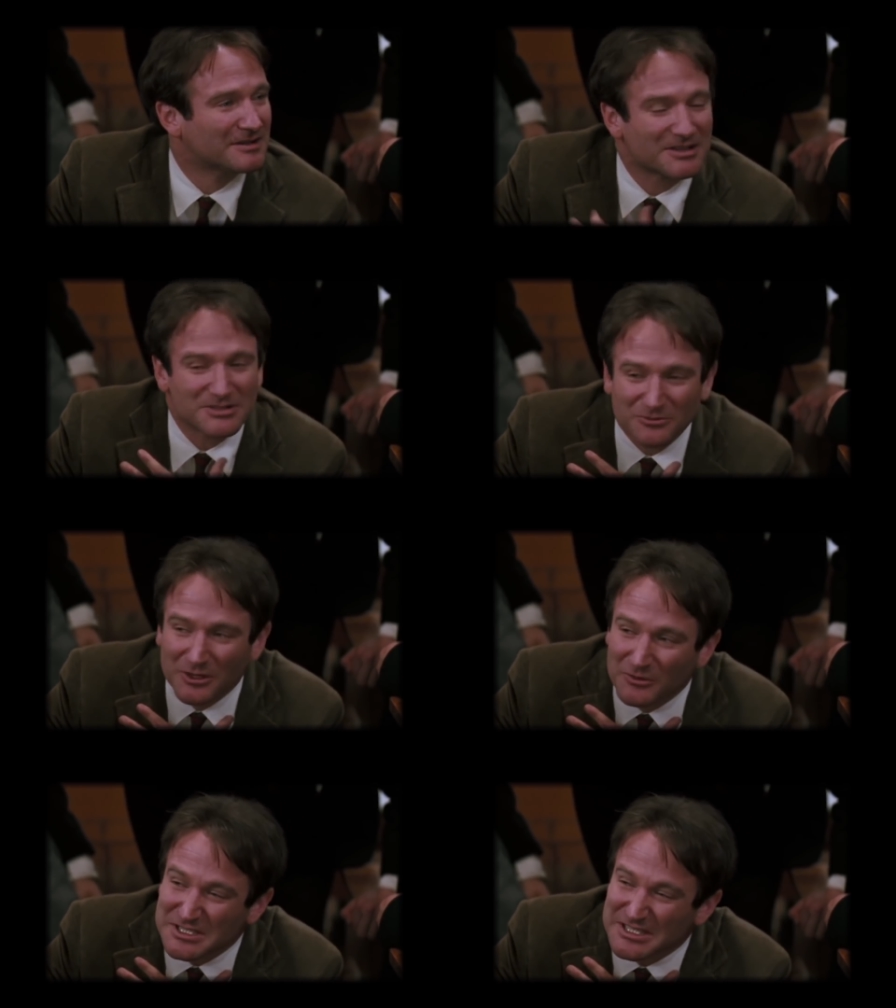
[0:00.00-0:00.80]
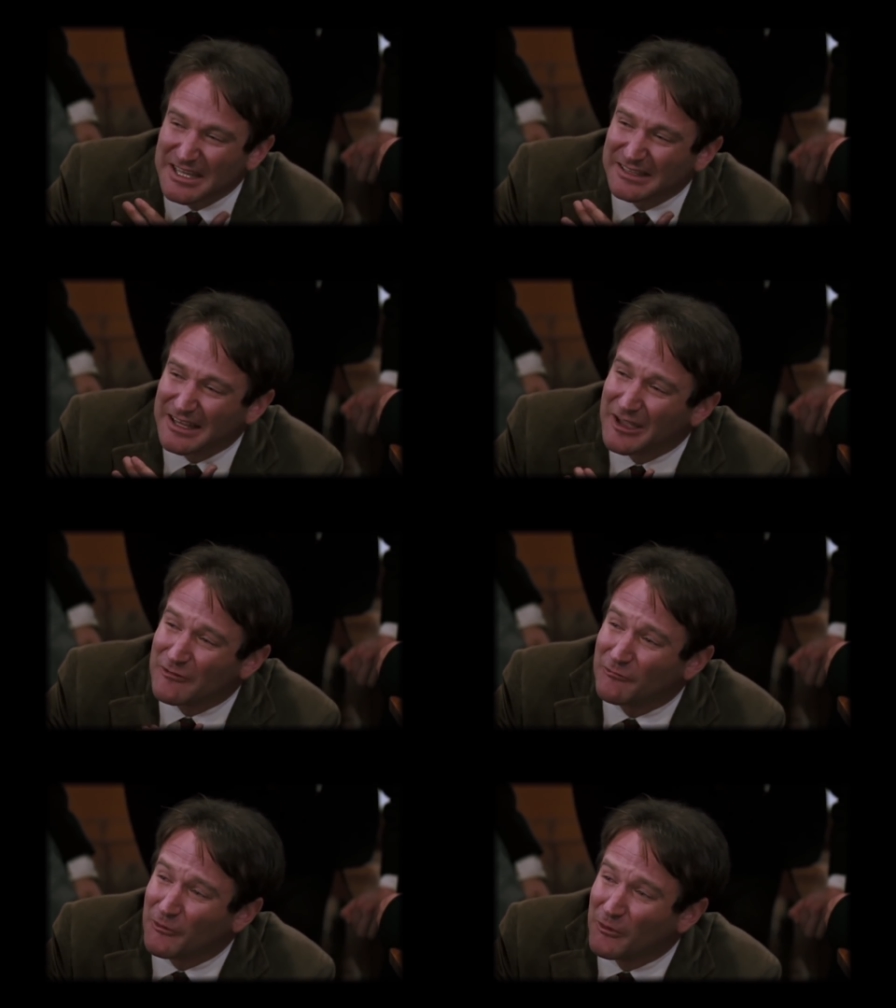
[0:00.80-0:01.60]
these are what we stay
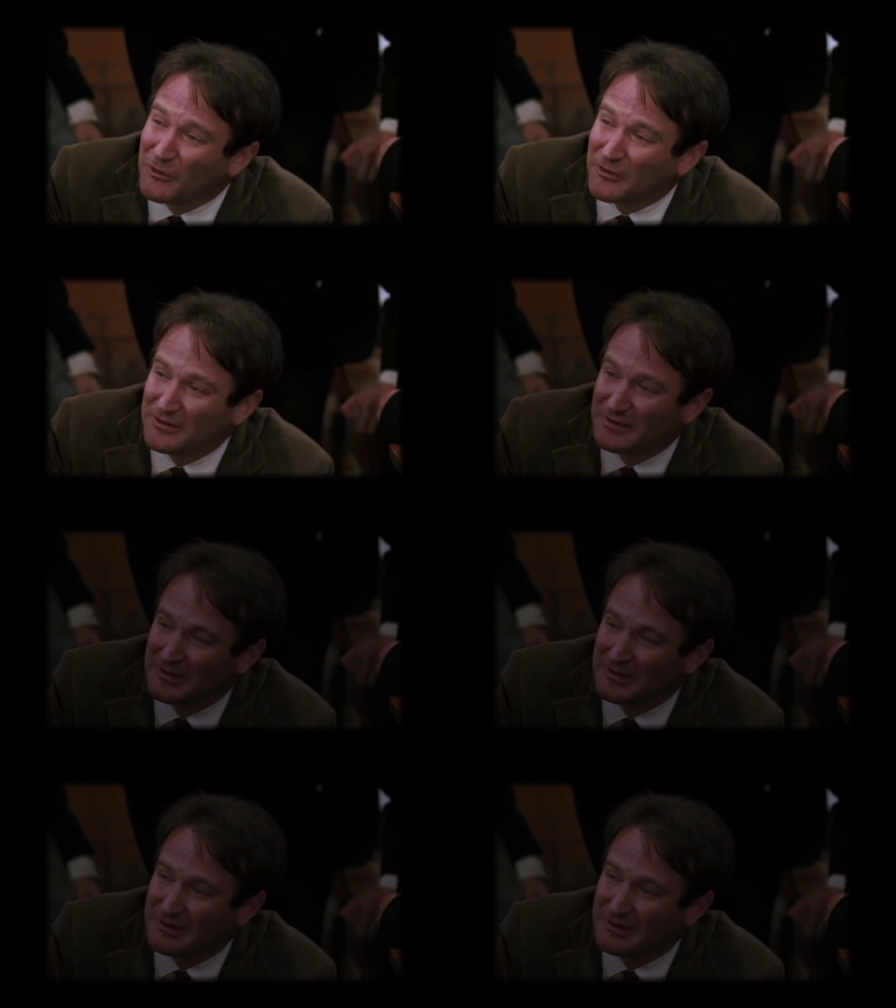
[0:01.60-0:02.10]
alive for.